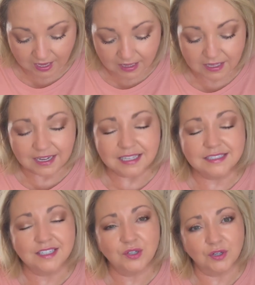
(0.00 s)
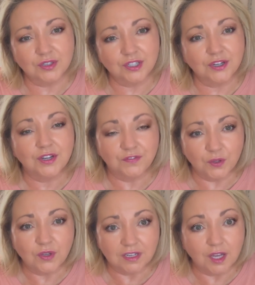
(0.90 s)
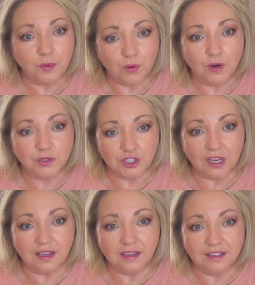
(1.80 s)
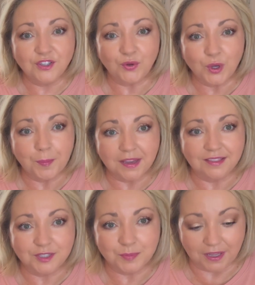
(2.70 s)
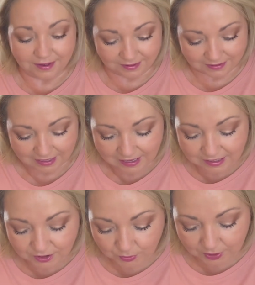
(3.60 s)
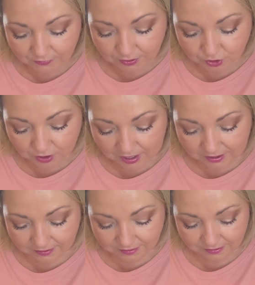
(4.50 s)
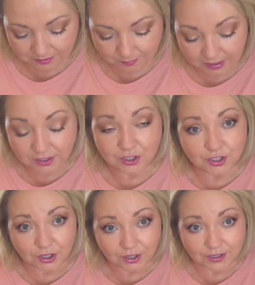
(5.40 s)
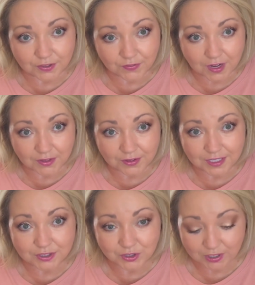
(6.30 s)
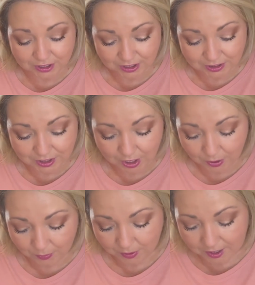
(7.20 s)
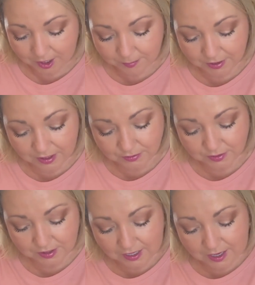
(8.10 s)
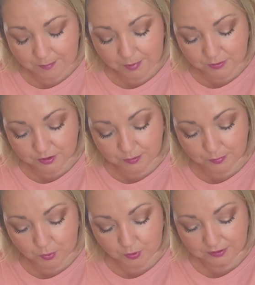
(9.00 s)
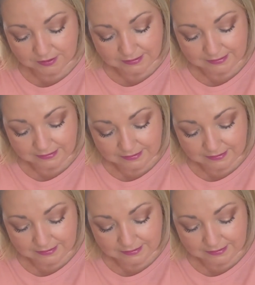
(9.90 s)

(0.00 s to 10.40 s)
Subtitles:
Like I said earlier, if you can double crochet, you can make this blanket. So give it a try. Make sure to follow the instructions though, because most importantly,